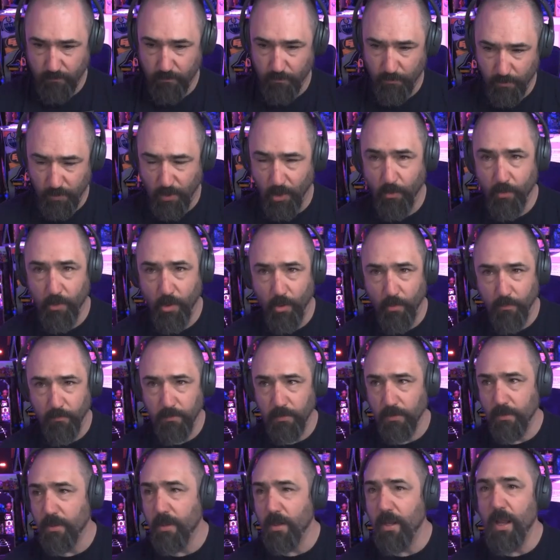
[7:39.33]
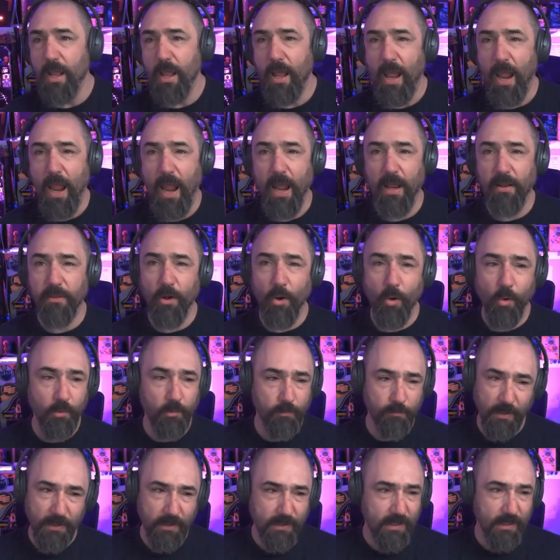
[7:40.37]
We're going home. And
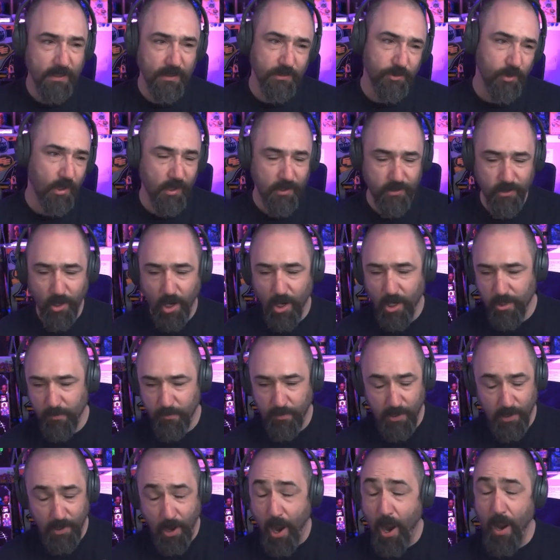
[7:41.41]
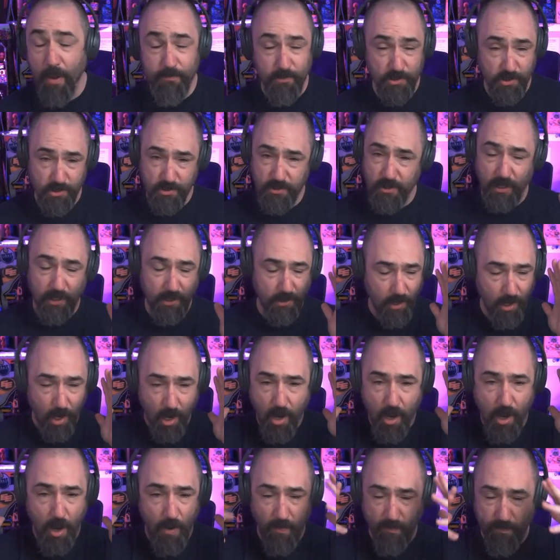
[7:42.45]
my kid's trying to talk to me, and I'm just like,
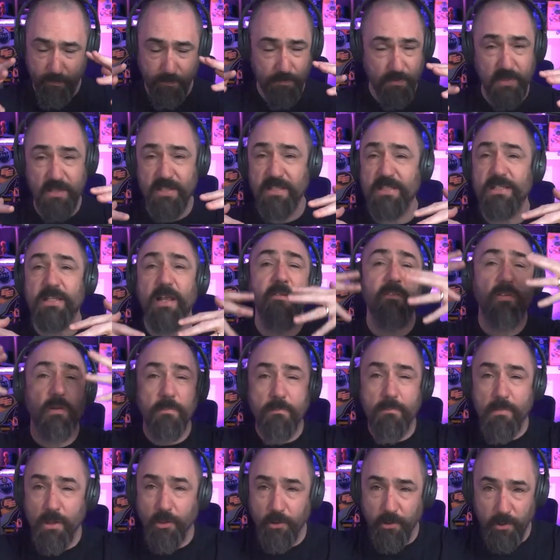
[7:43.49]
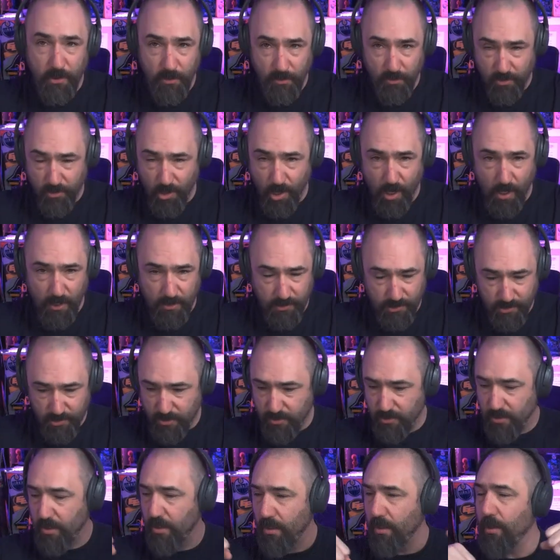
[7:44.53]
7 million
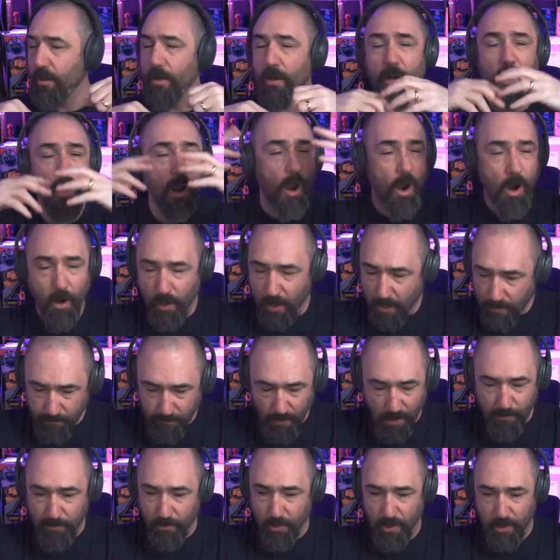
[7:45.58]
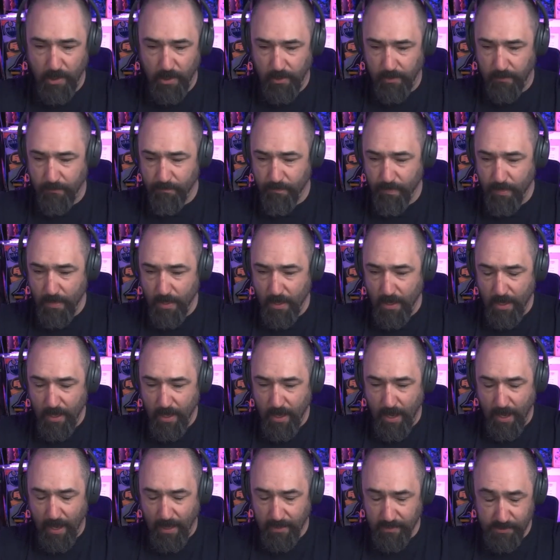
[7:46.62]
thoughts are in my brain
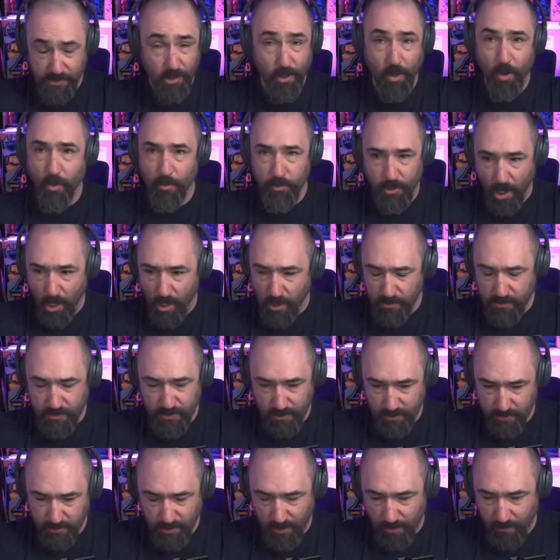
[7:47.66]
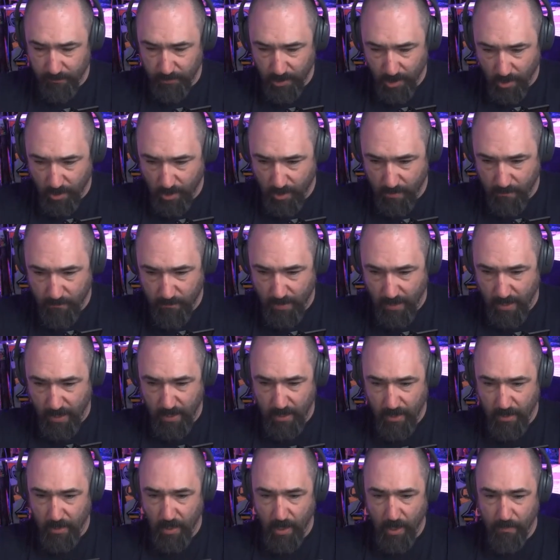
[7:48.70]
and 0 thoughts at the same time.
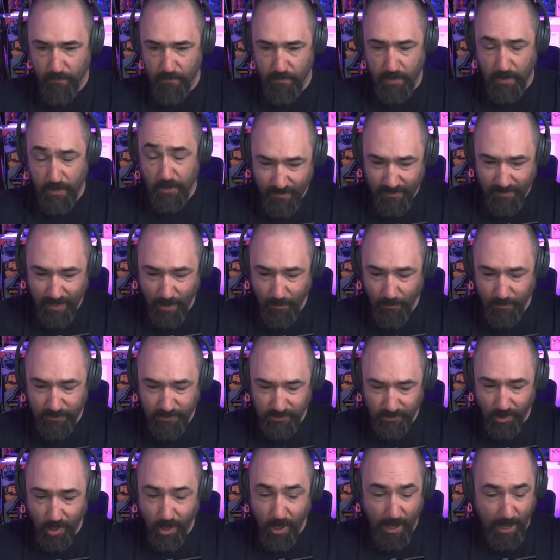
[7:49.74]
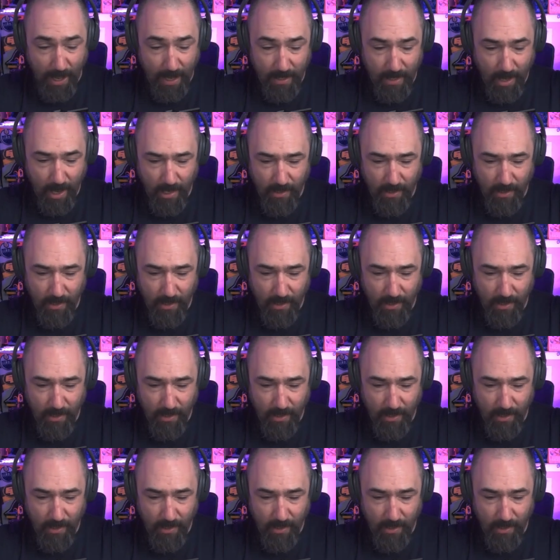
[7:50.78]
And I'm like, that was a lot. And